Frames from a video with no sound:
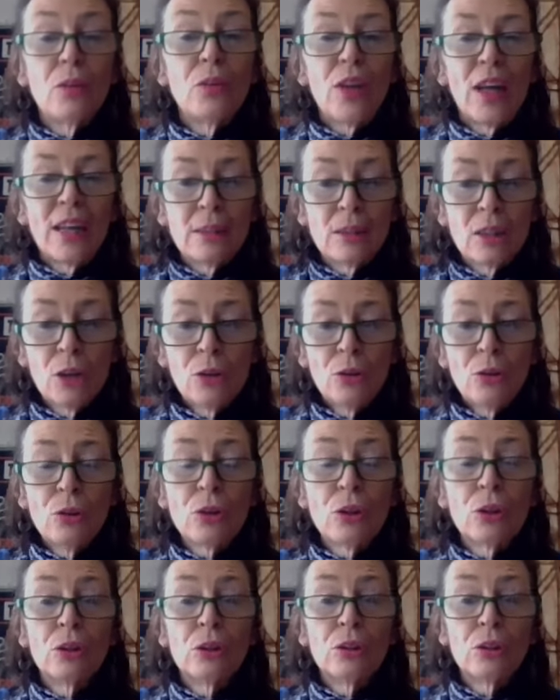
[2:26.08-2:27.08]
They don't
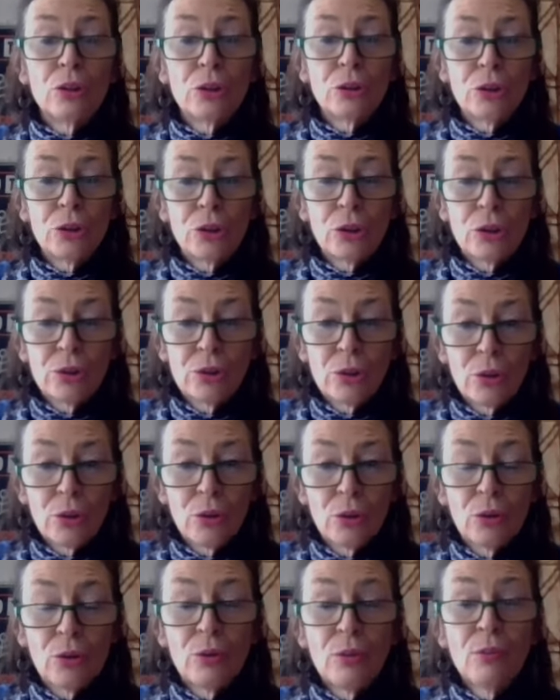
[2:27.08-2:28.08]

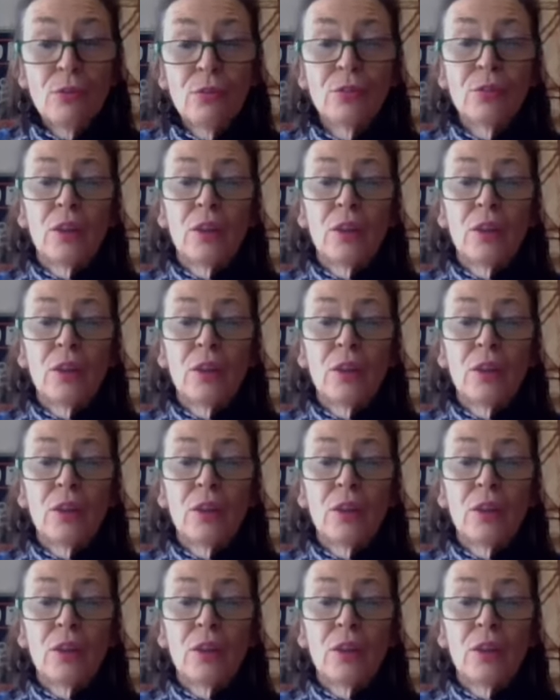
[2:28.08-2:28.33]
deserve